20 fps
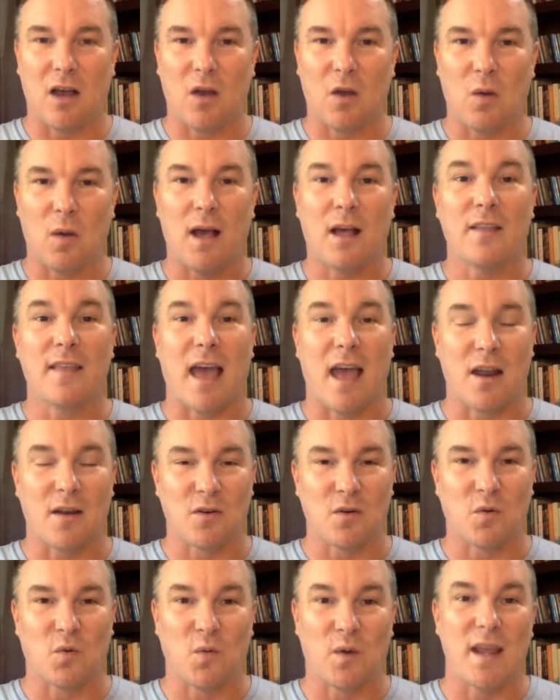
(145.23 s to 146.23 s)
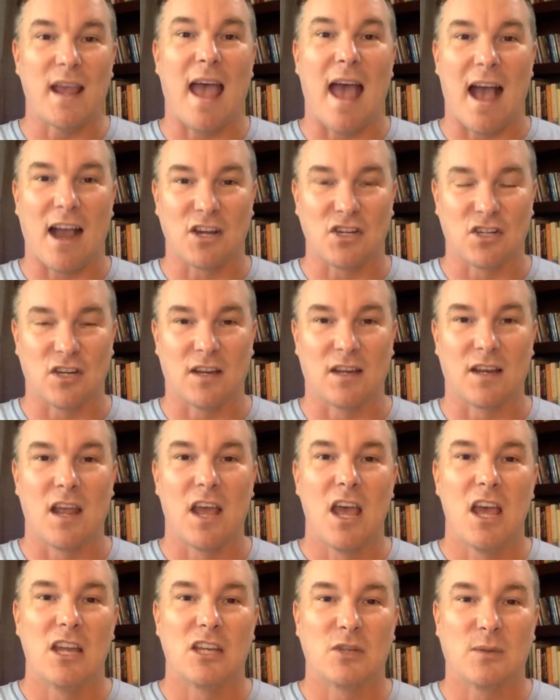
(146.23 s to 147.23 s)
quell that reaction
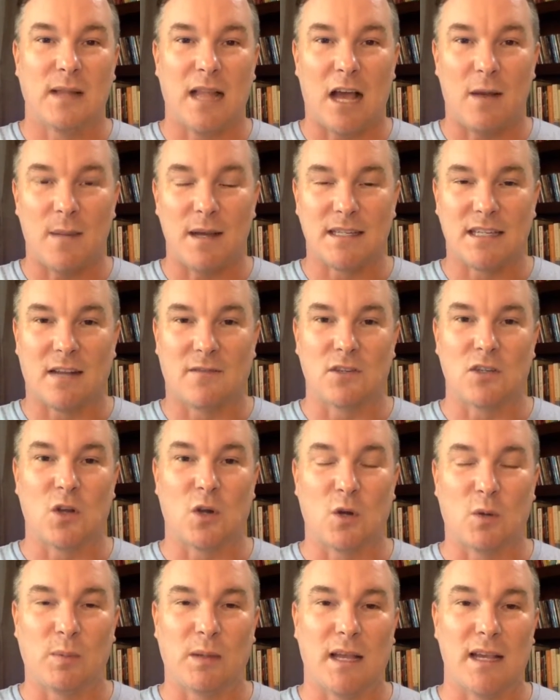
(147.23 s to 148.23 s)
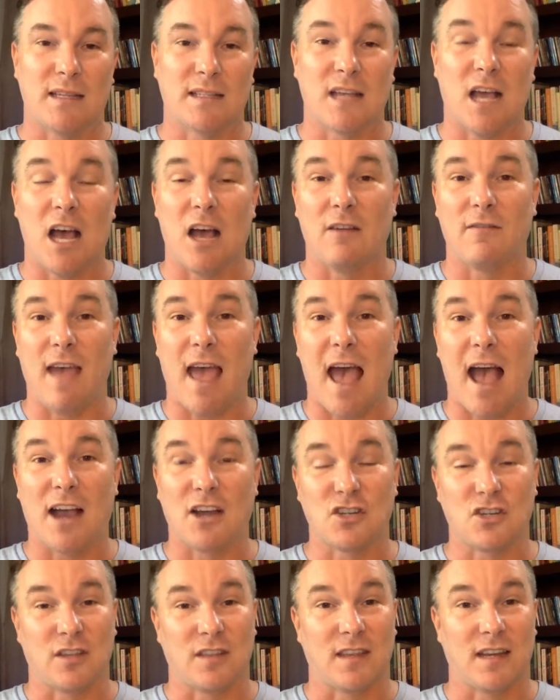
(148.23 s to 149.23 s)
to allow myself to go to a place of
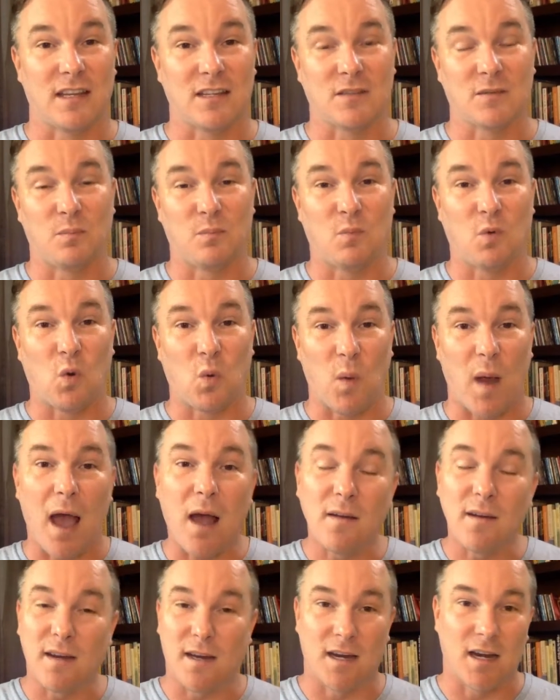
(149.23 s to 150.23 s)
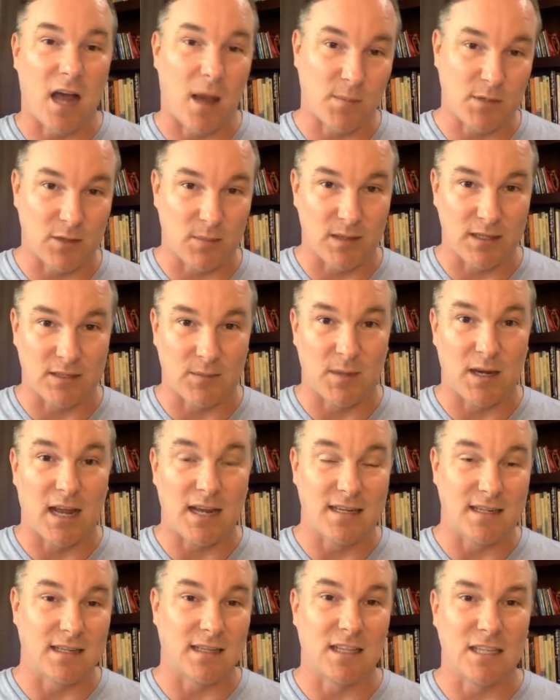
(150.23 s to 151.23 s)
action that is grounded in optimism and
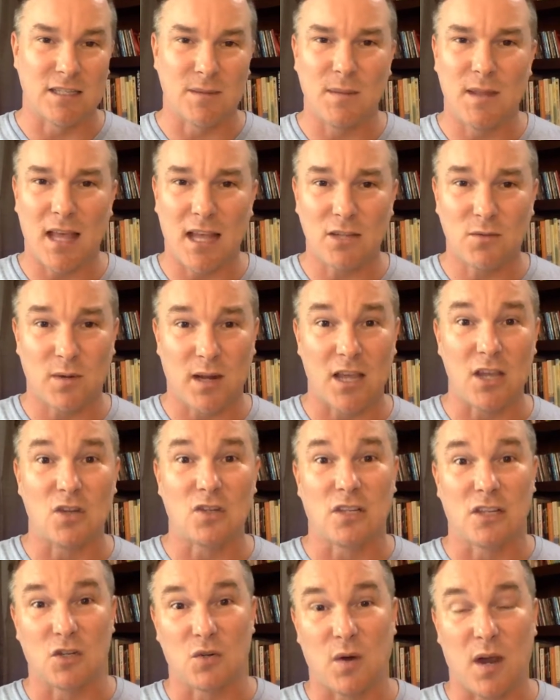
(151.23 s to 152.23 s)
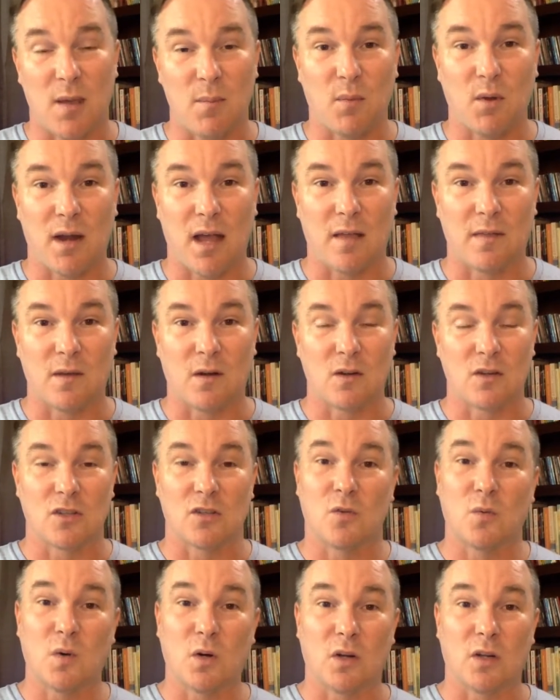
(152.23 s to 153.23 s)
idealism. And that's what I usually try and put out there into
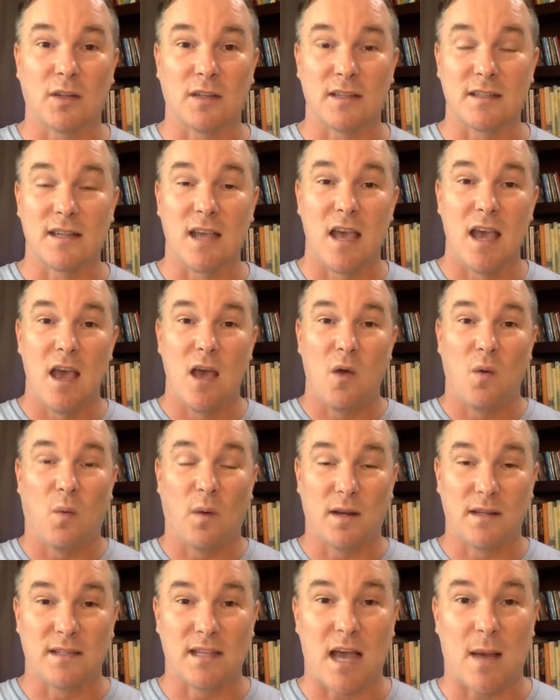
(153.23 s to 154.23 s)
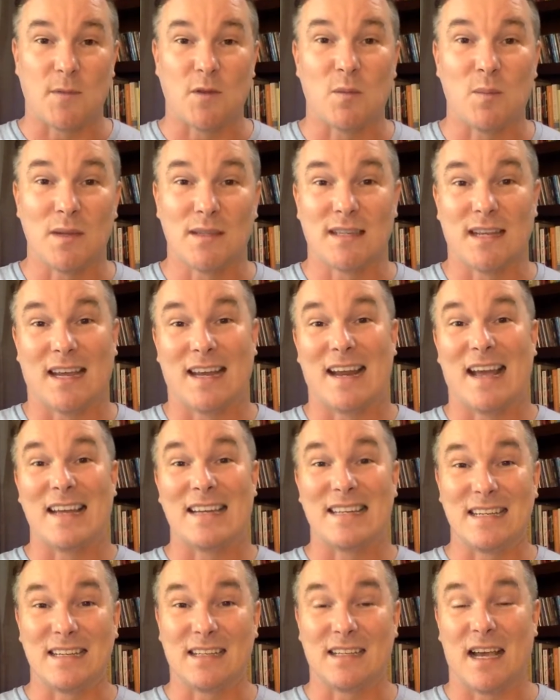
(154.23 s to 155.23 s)
the world is what is the optimistic and
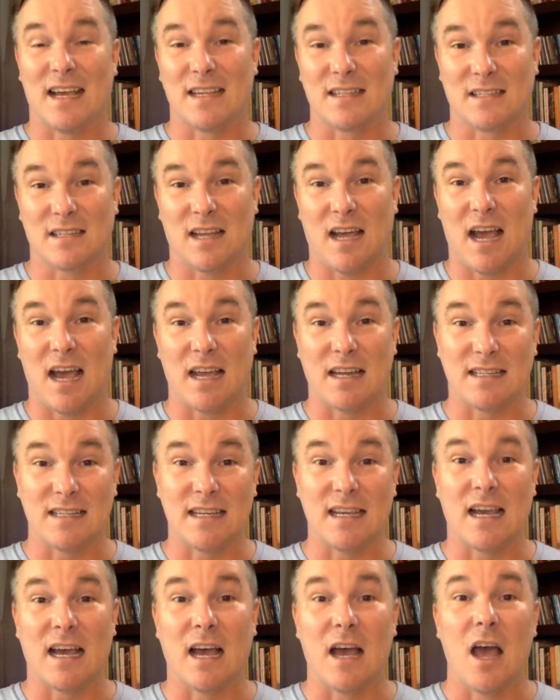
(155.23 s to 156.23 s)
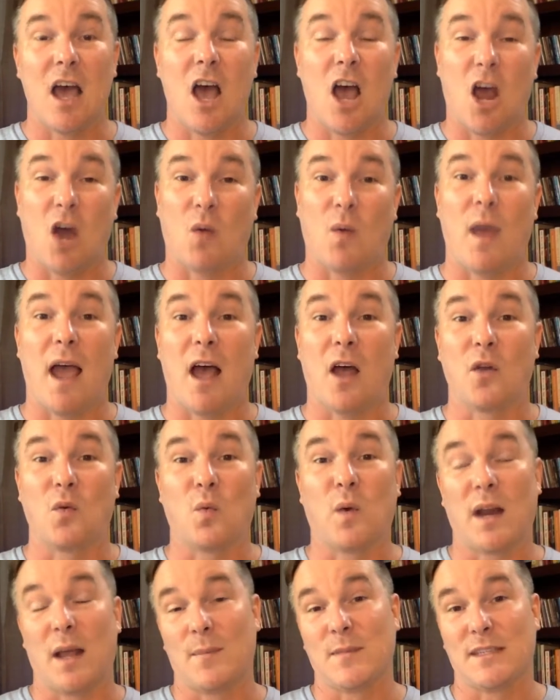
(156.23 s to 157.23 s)
idealized idea
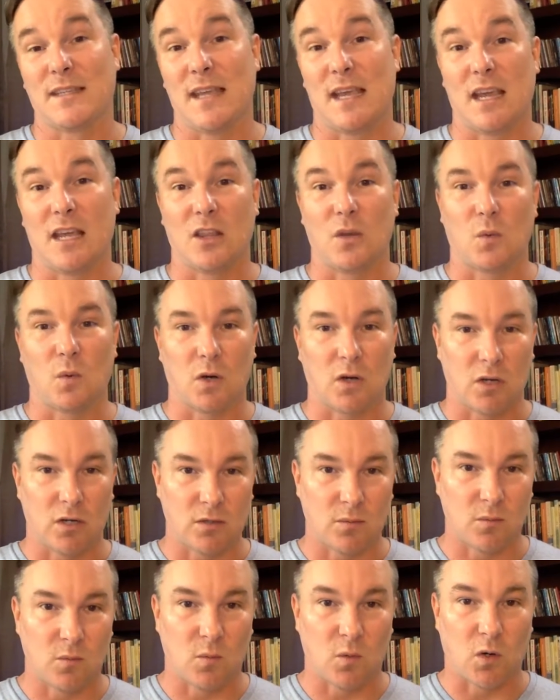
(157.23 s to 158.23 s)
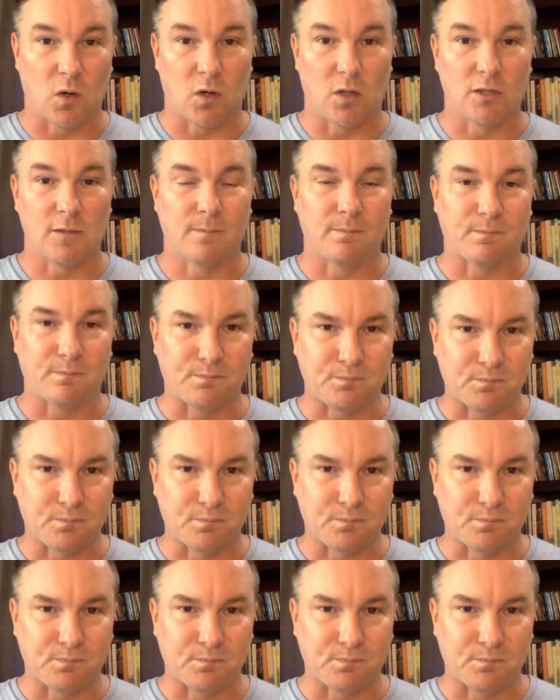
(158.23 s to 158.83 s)
around what I'm seeing in the world.